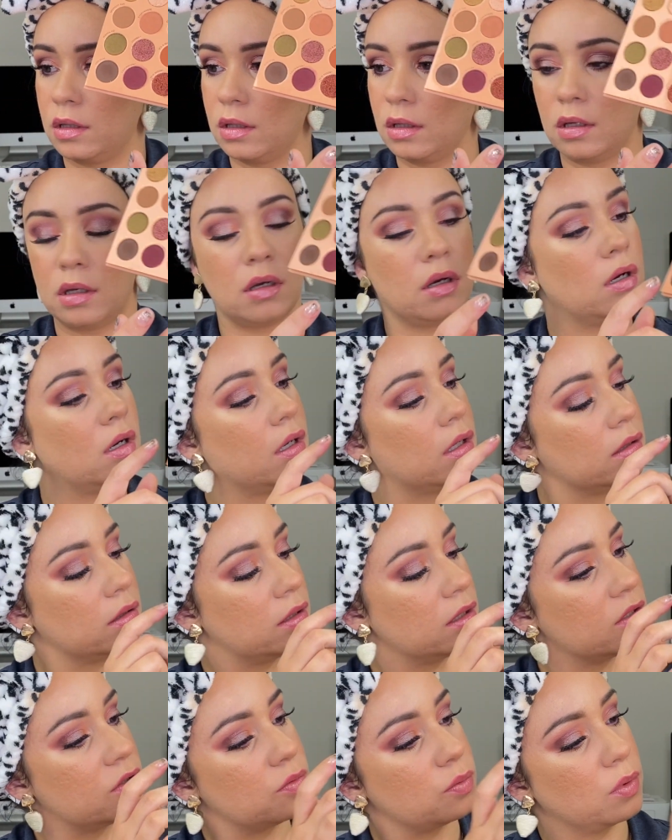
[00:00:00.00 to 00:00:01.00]

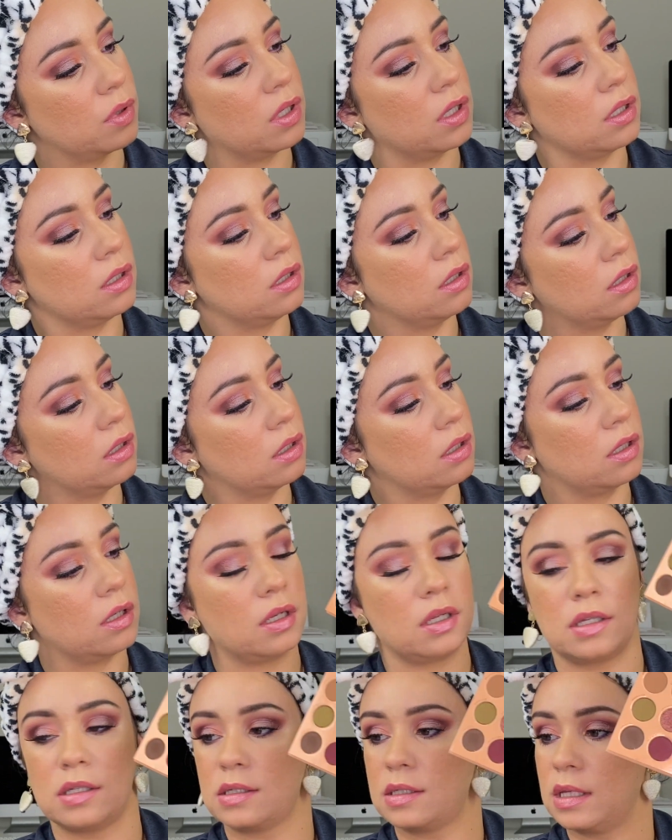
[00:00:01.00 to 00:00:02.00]
This one
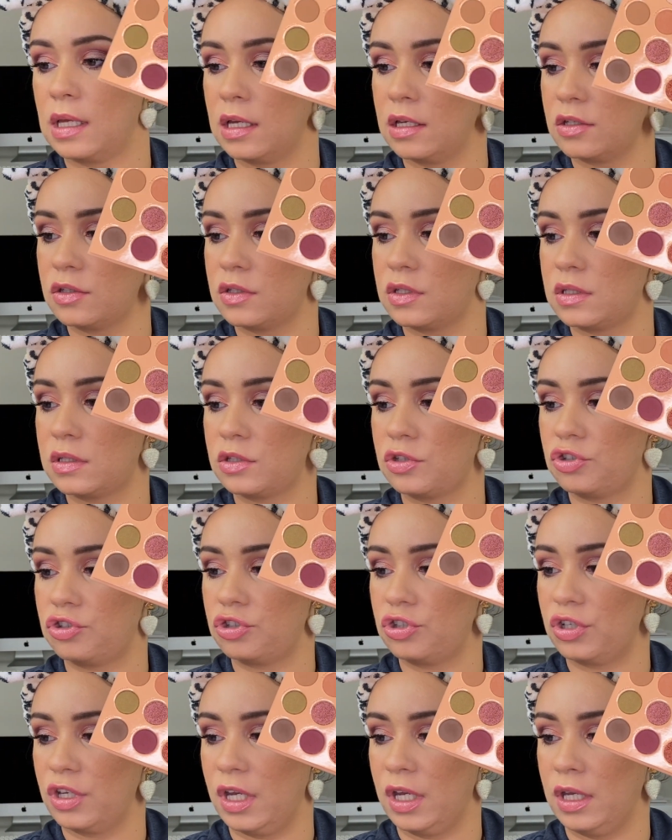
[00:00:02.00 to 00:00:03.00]
is that
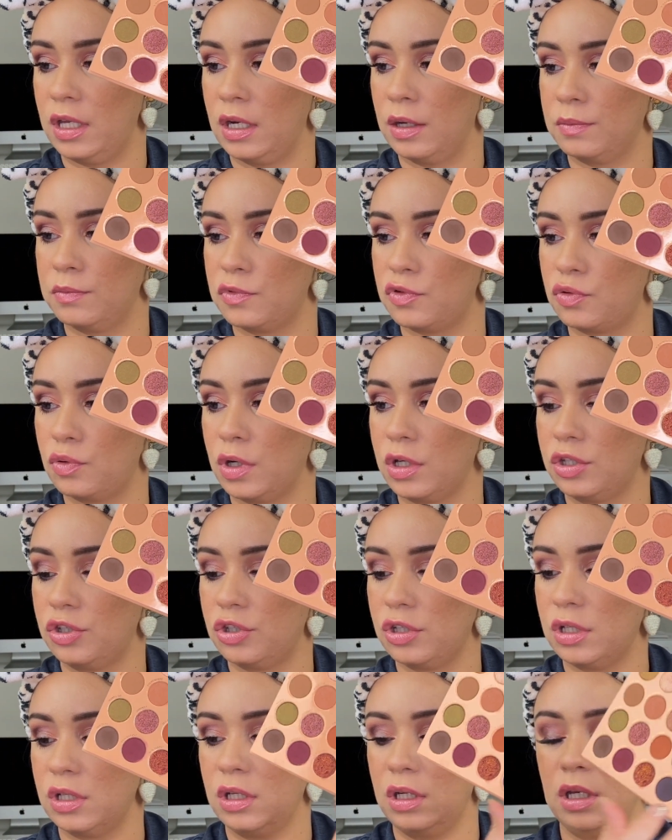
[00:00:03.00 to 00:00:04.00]
shade I'm
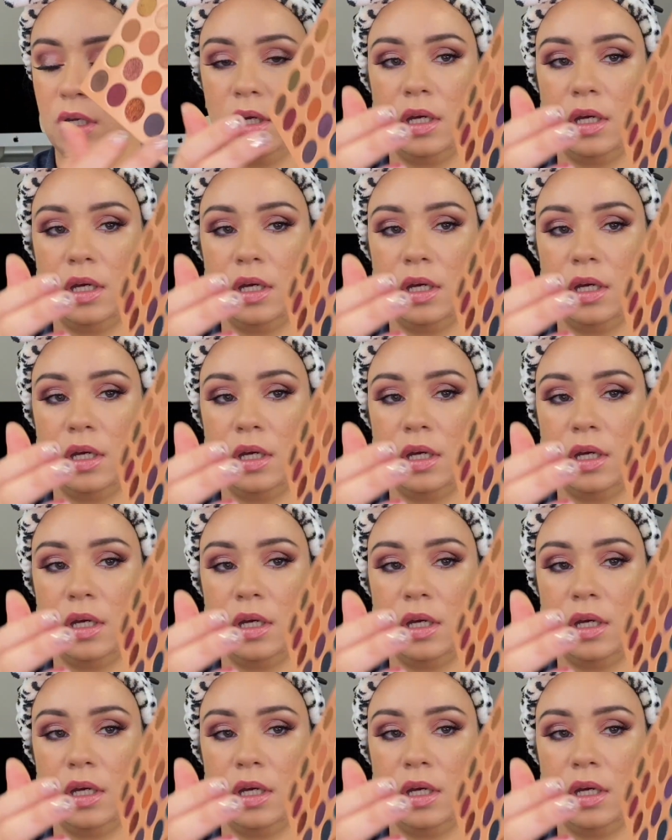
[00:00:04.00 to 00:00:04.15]
swatching.